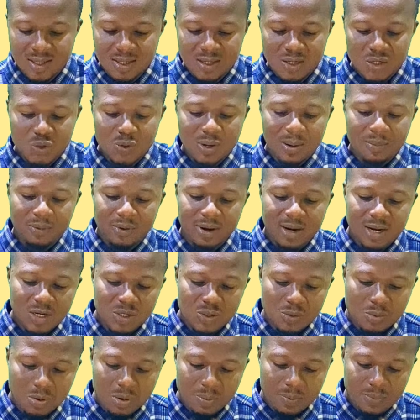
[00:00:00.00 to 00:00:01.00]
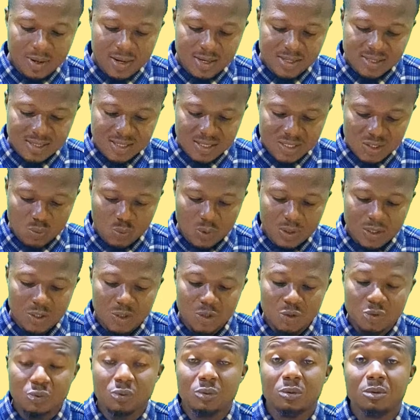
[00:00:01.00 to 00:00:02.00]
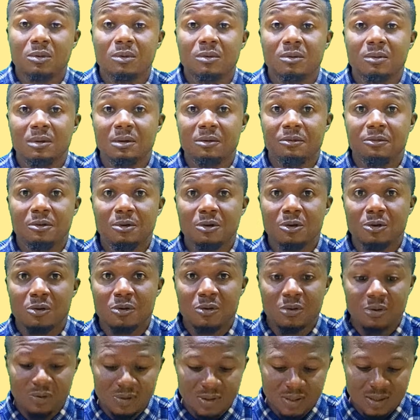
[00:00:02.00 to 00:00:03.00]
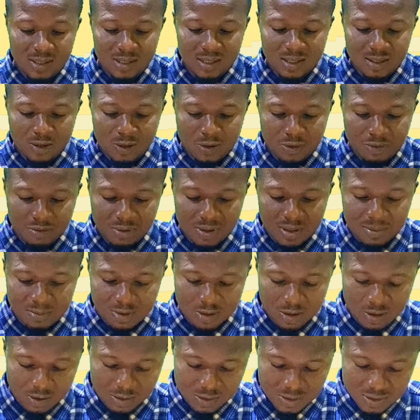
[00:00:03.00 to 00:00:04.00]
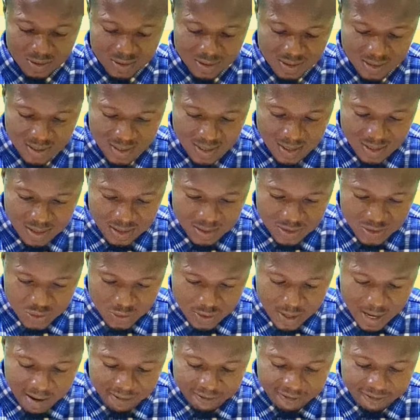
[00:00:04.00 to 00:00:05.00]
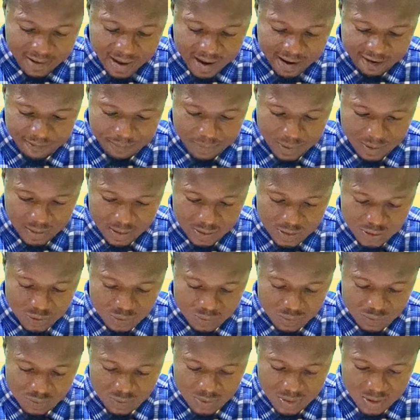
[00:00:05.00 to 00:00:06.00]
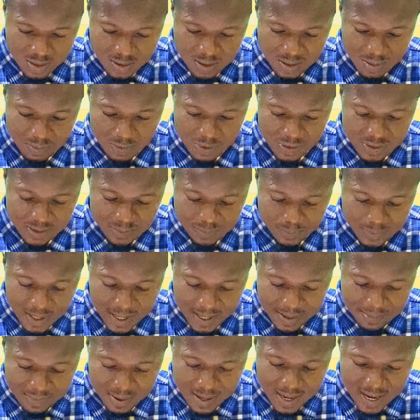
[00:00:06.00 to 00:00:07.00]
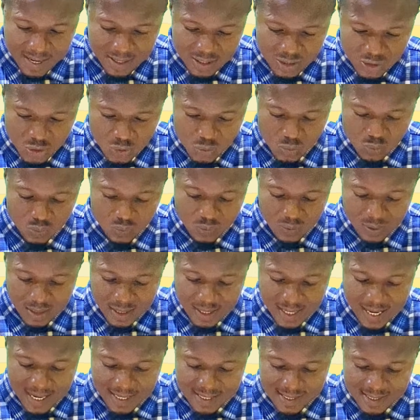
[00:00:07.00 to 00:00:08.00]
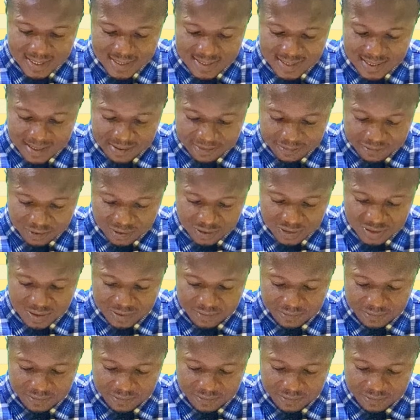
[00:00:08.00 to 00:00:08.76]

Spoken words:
So I'm going to replace this with 2, if you know logarithm laws. So you have 5 power 2 multiplied by 2. Can this give us